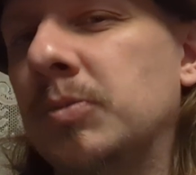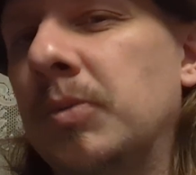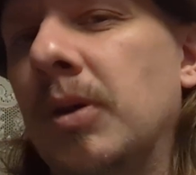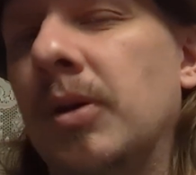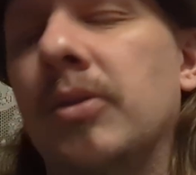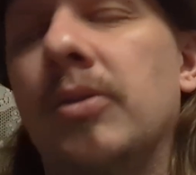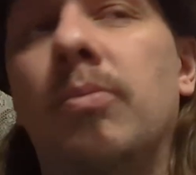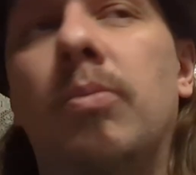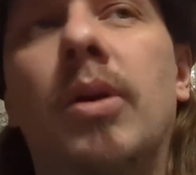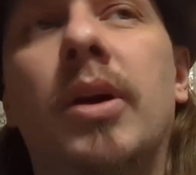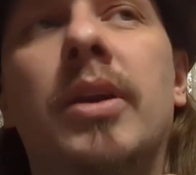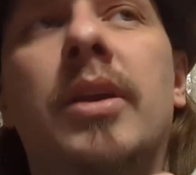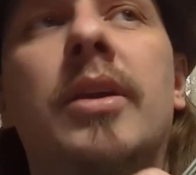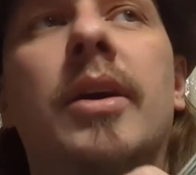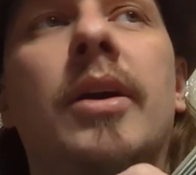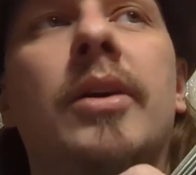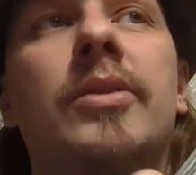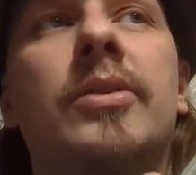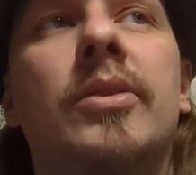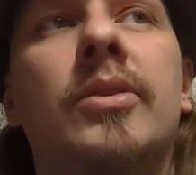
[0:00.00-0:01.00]
but one
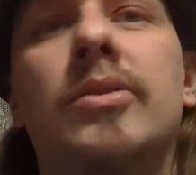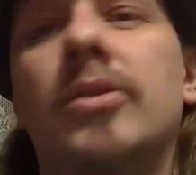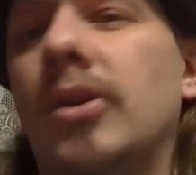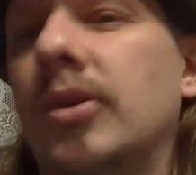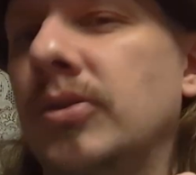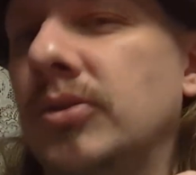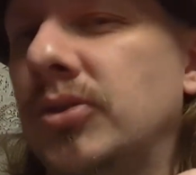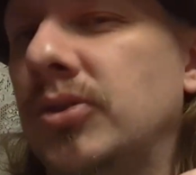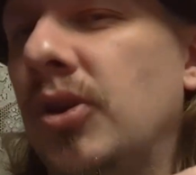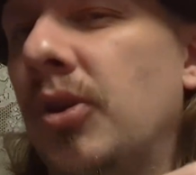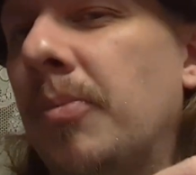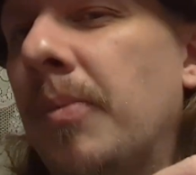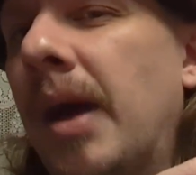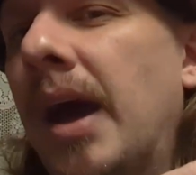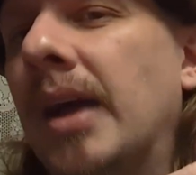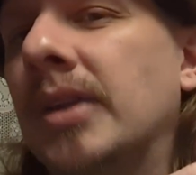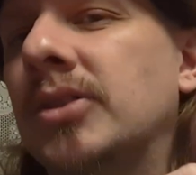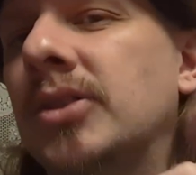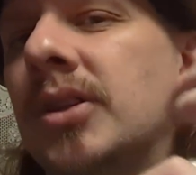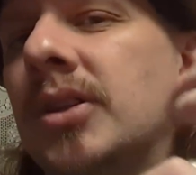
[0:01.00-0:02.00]
character knows no
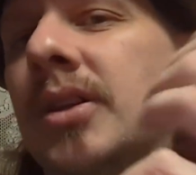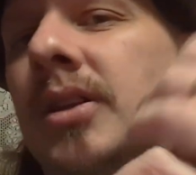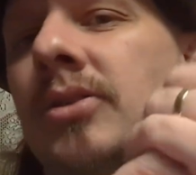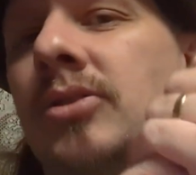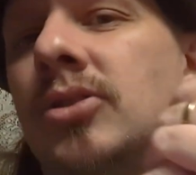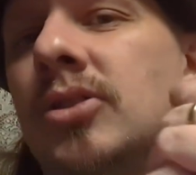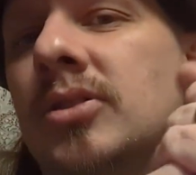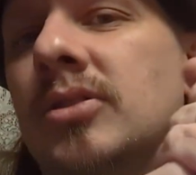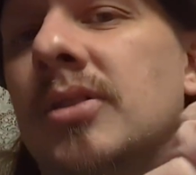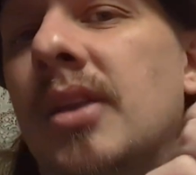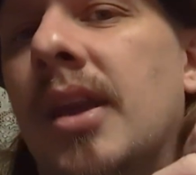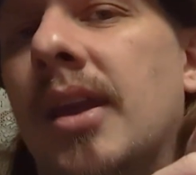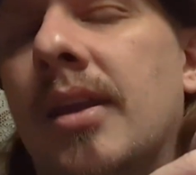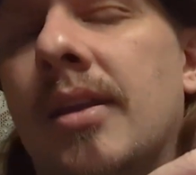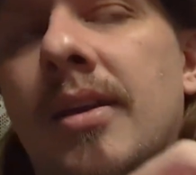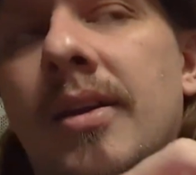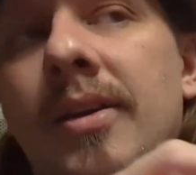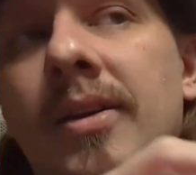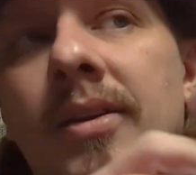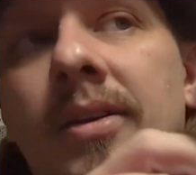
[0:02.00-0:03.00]
magic and just like